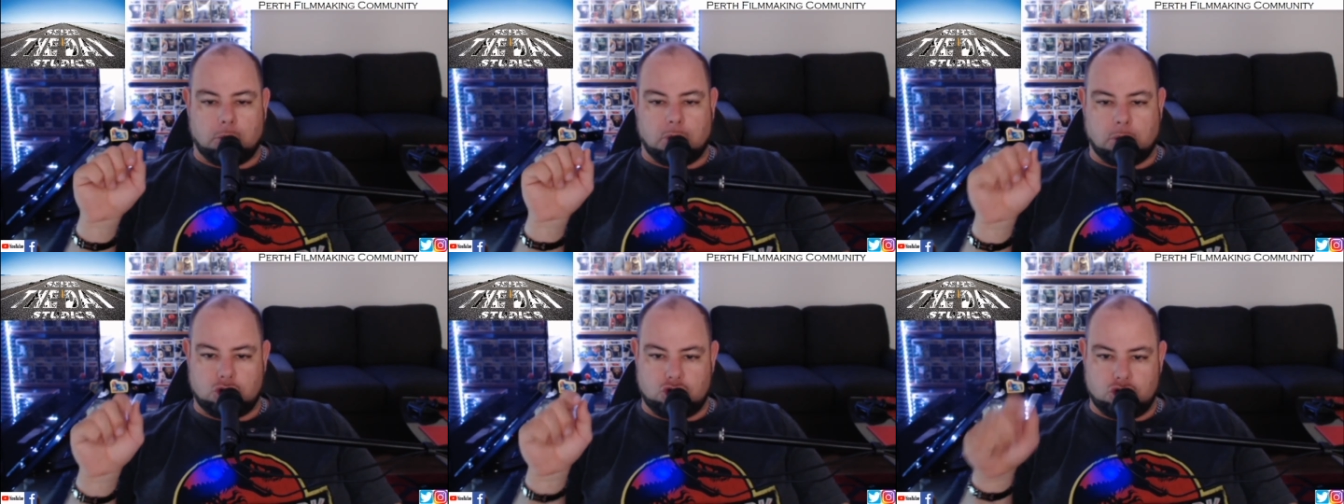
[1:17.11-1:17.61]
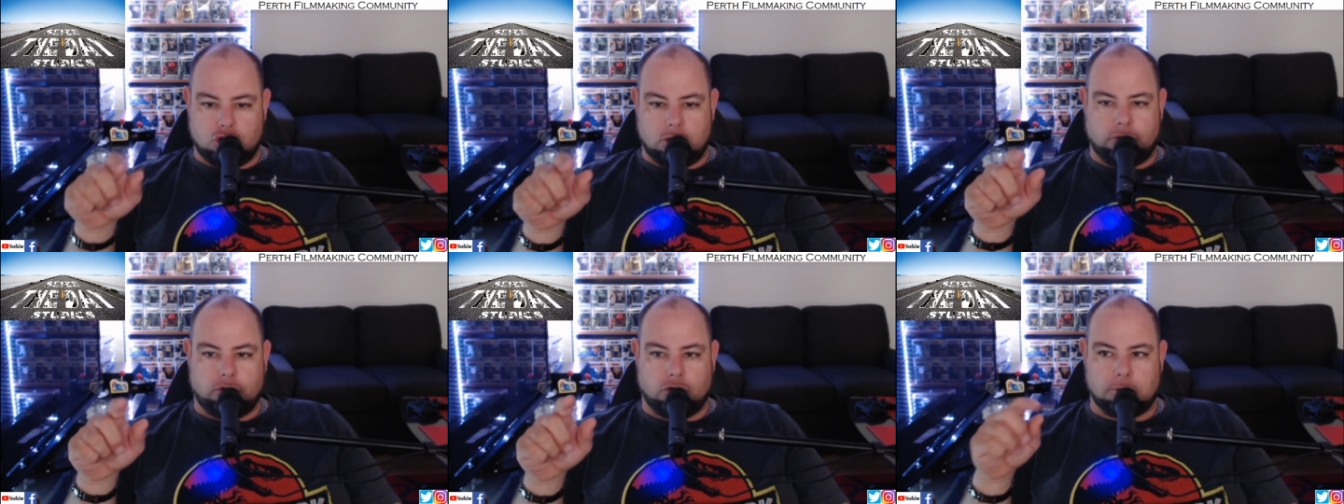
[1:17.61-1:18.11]
We were due
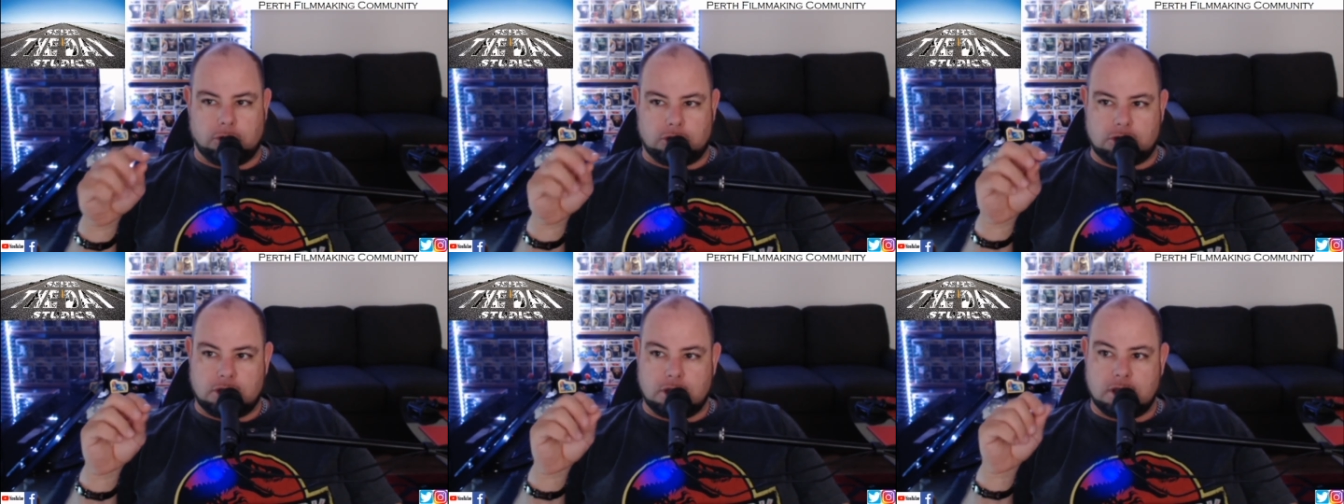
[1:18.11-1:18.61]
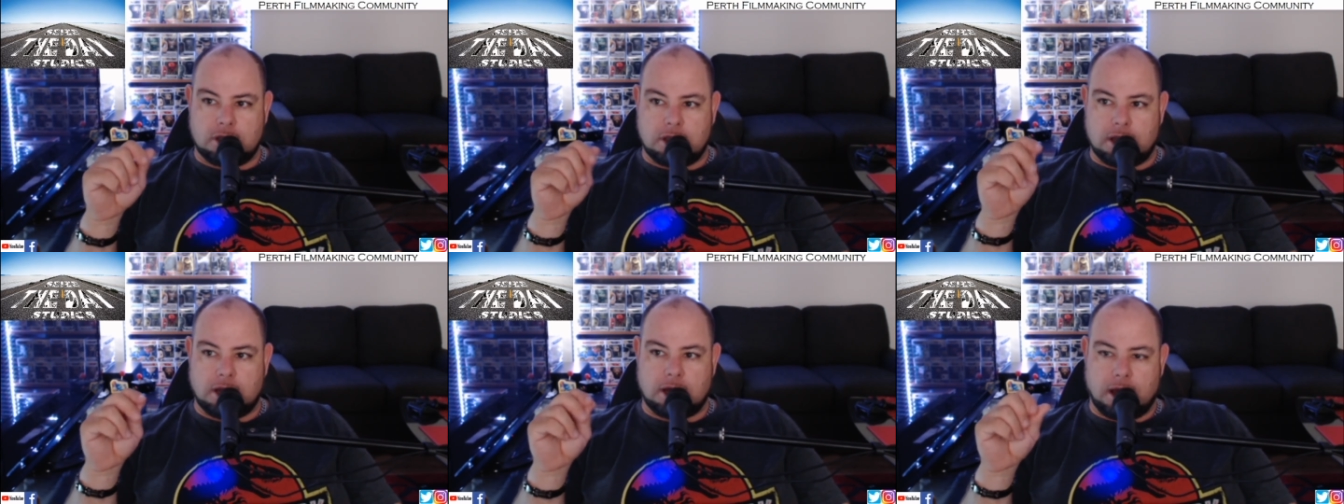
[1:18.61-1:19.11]
to film it
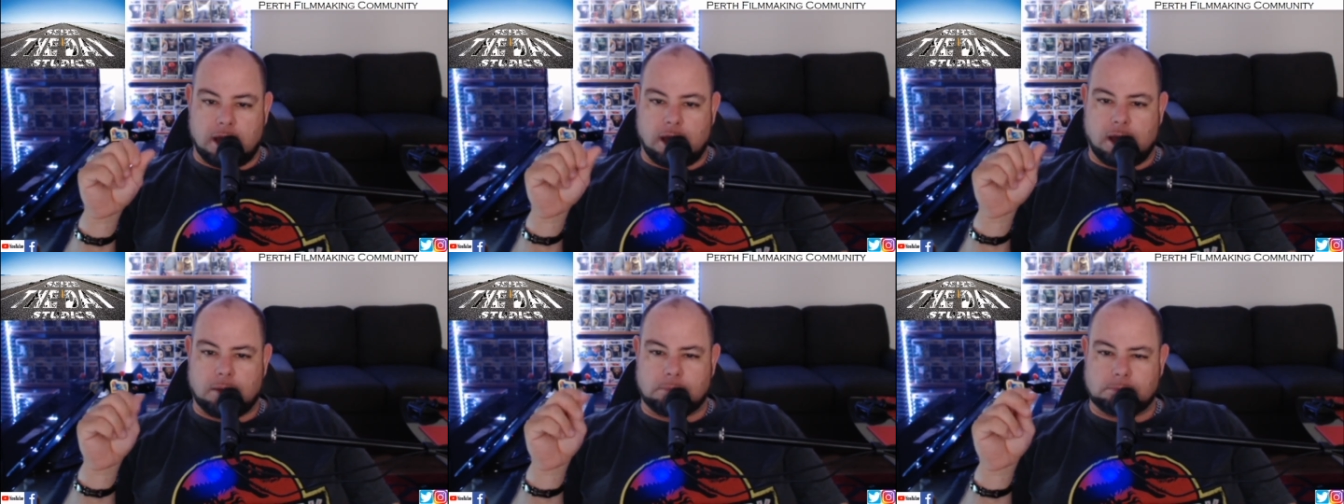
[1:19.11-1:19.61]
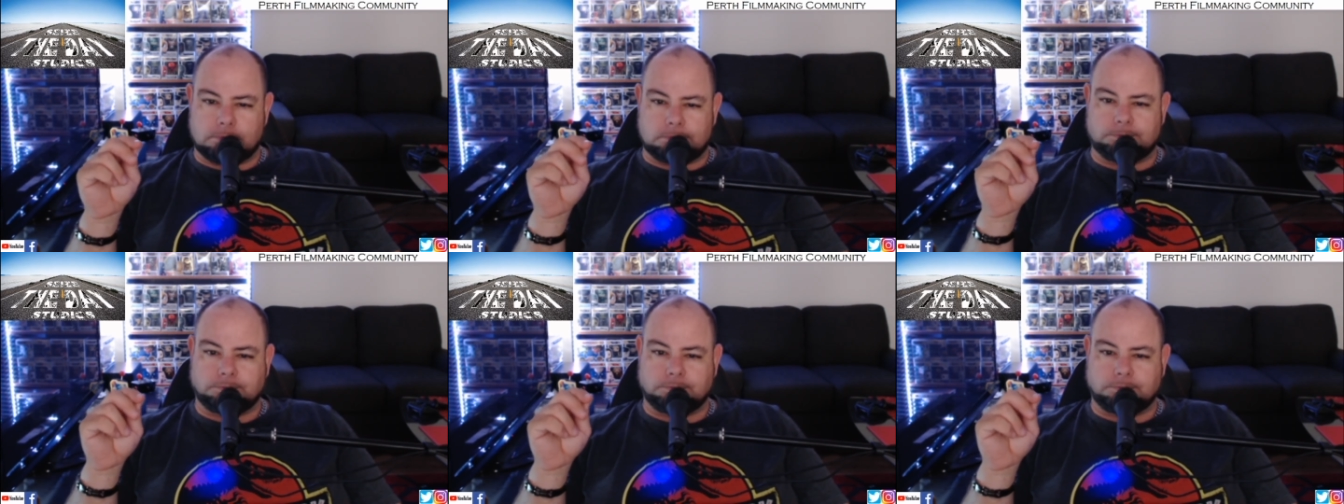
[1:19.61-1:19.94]
in on